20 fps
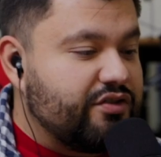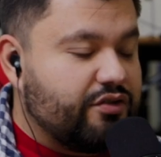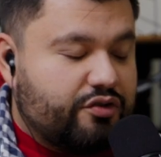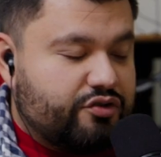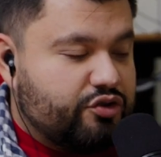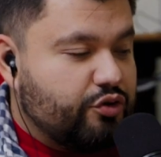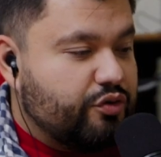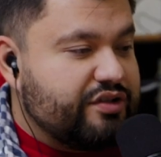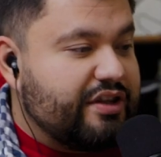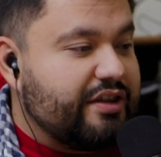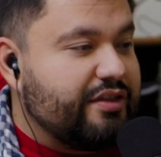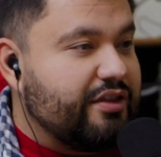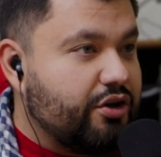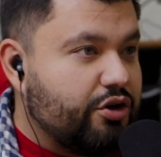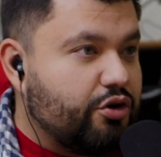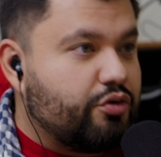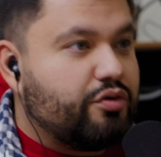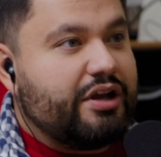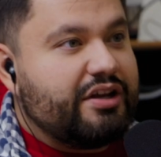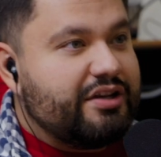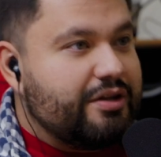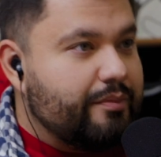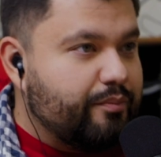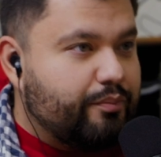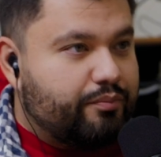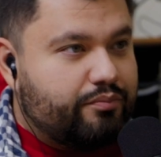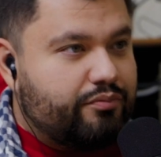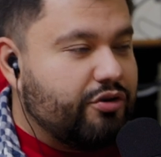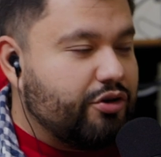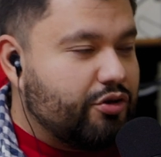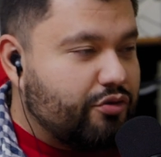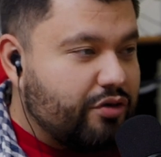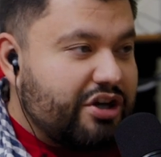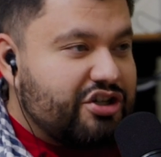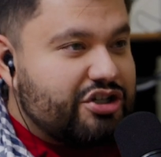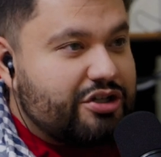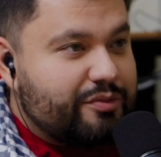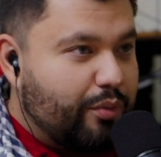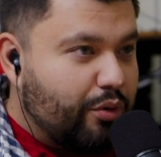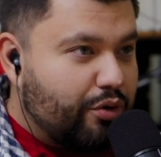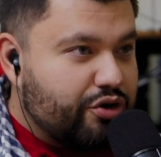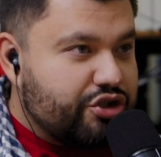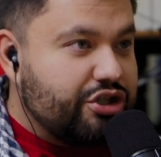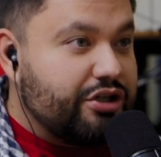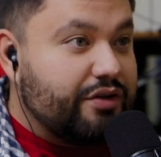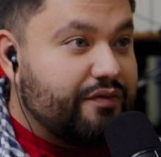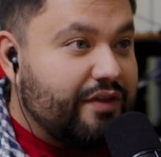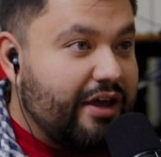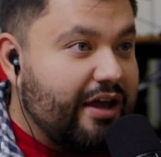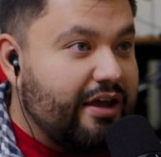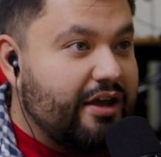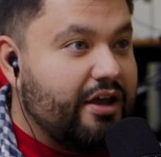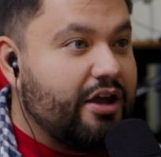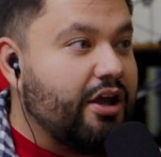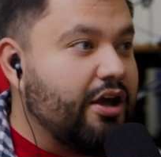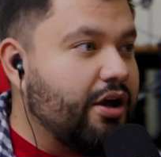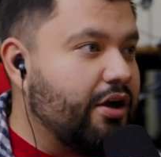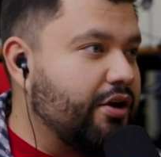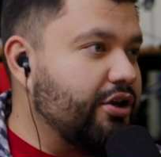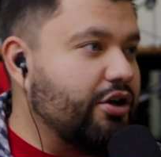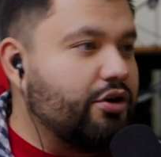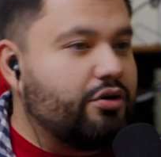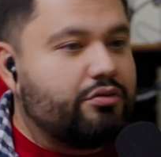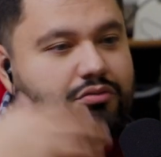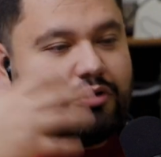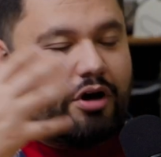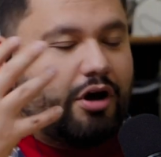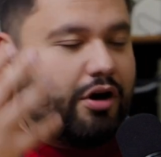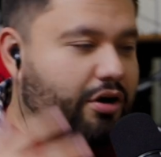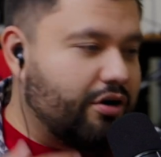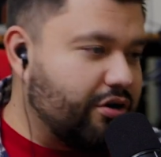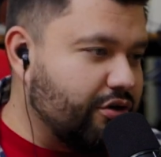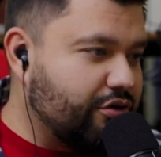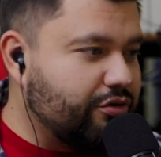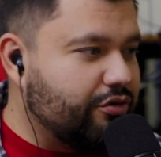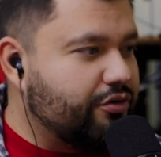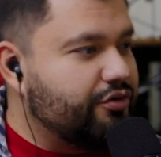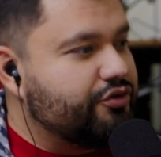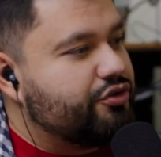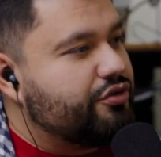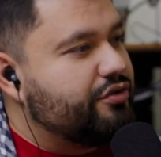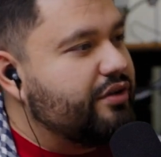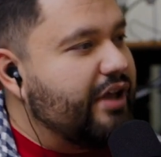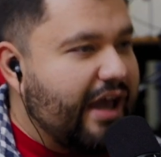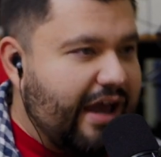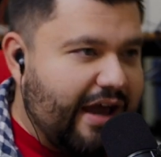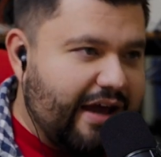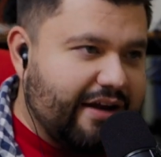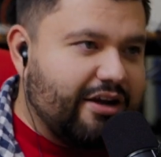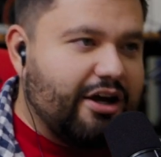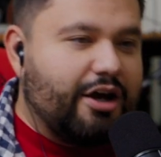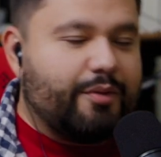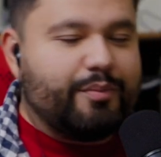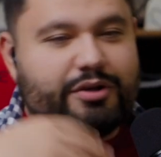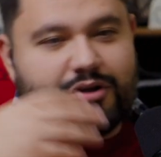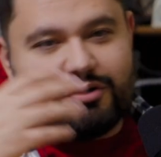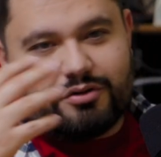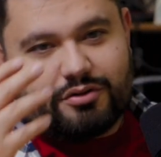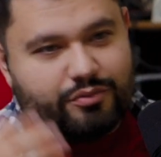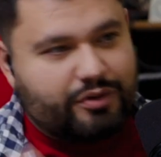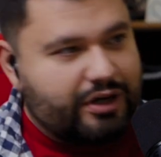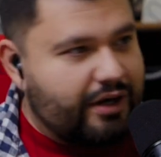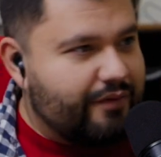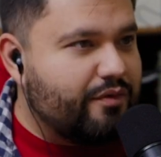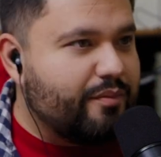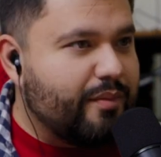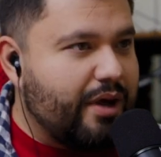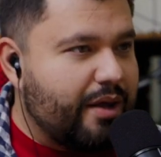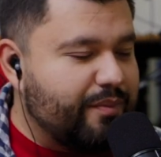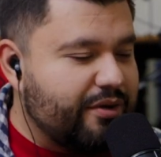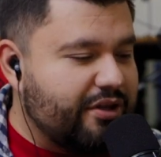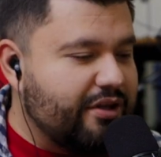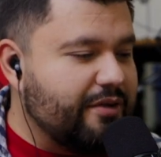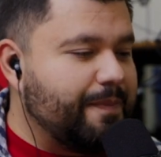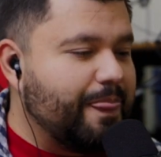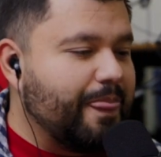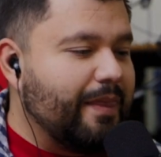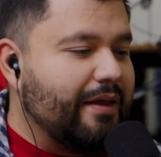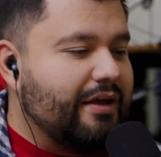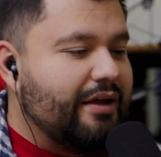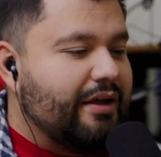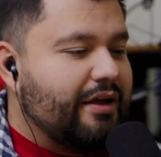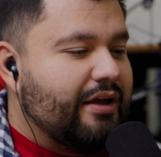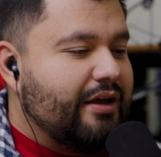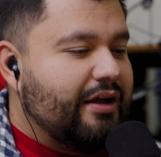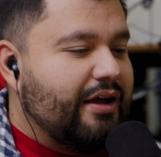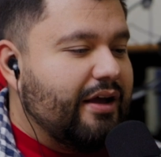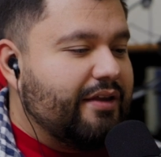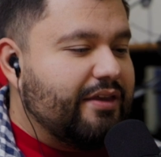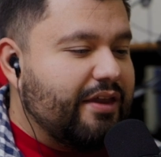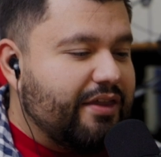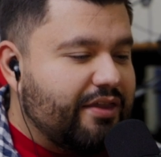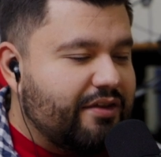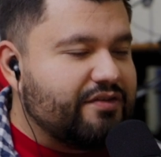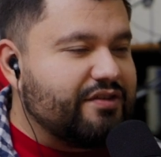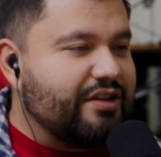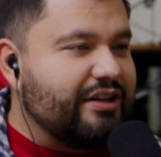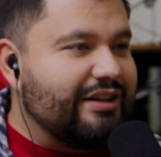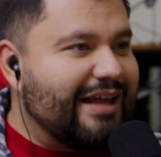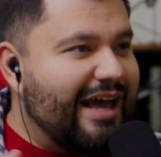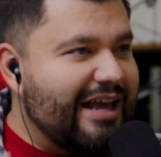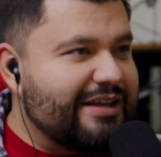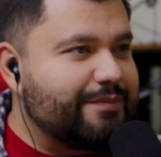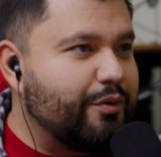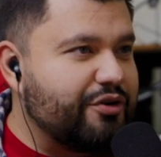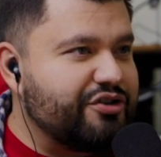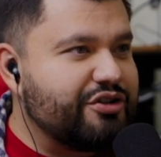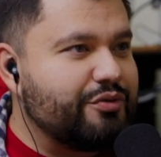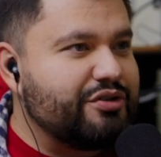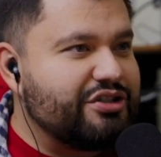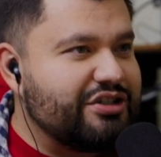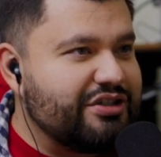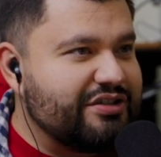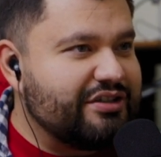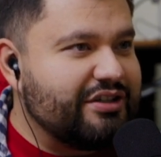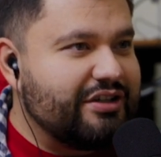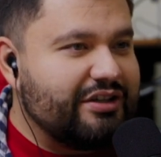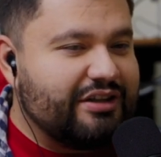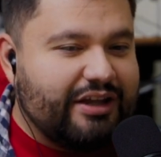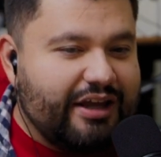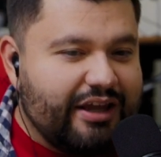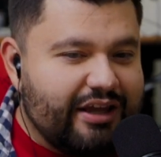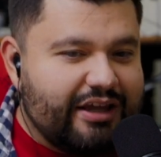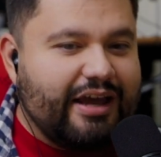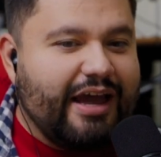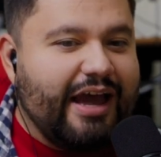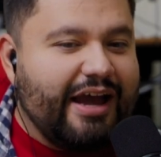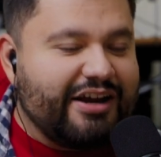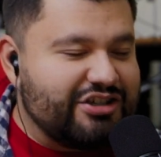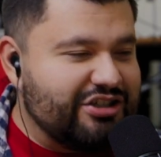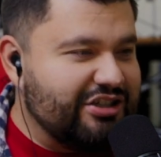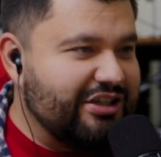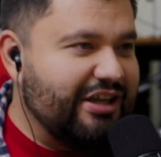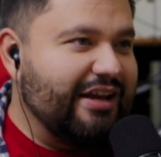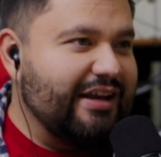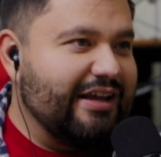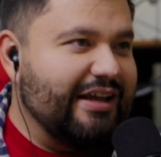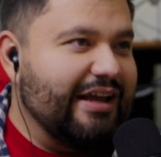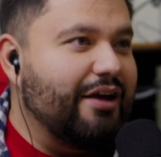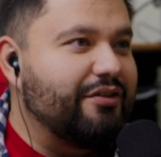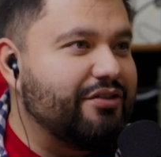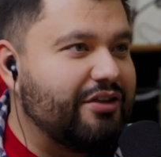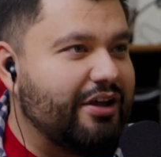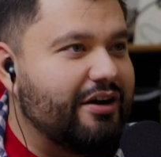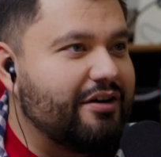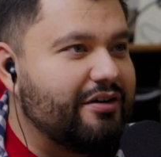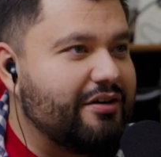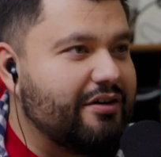So there's always the creation portion of that, mm-hmm. Articles or the ad copy or whatever it might be. Then there's the last portion, which is like actually getting out there.